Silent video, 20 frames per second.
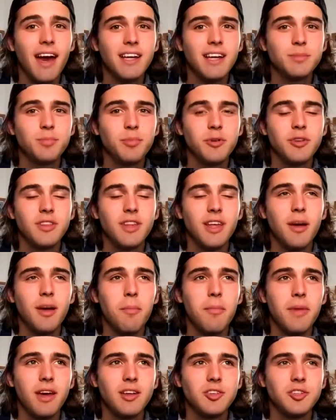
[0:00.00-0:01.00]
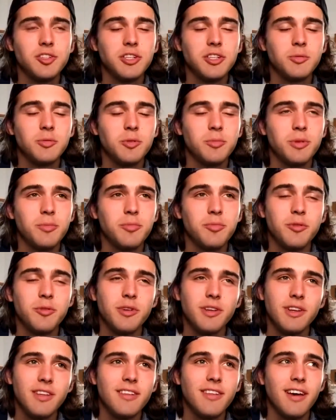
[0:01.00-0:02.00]
Casper in like a mansion would be
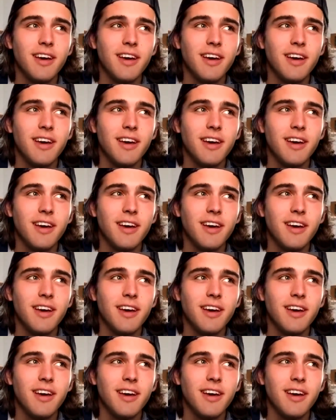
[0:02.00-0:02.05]
pretty